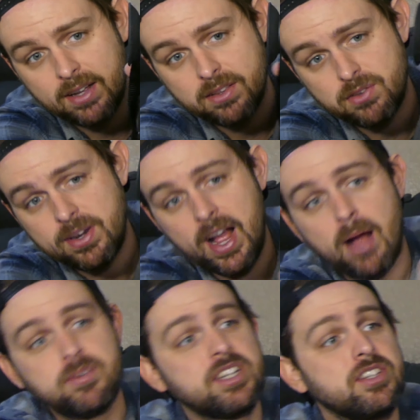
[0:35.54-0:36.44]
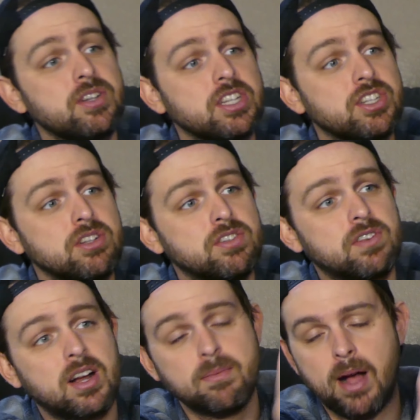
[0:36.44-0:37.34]
3 options you can choose
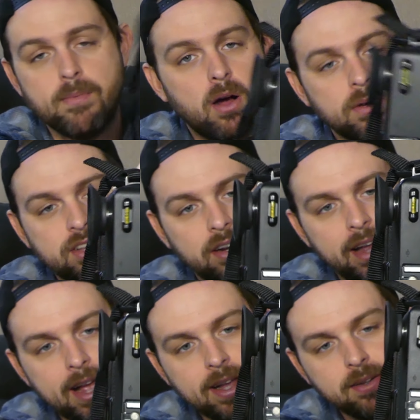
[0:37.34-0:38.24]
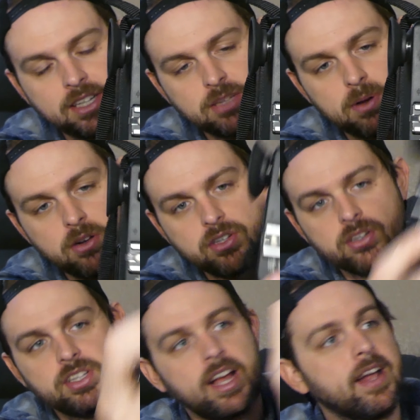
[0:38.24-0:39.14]
from. I'm always on 8
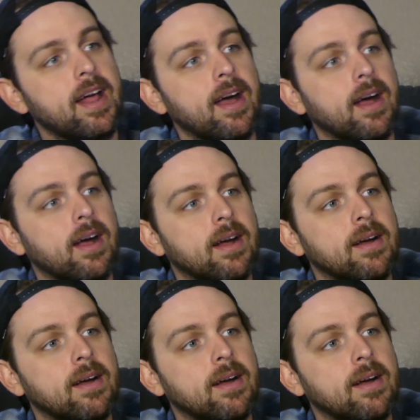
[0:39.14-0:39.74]
exposures on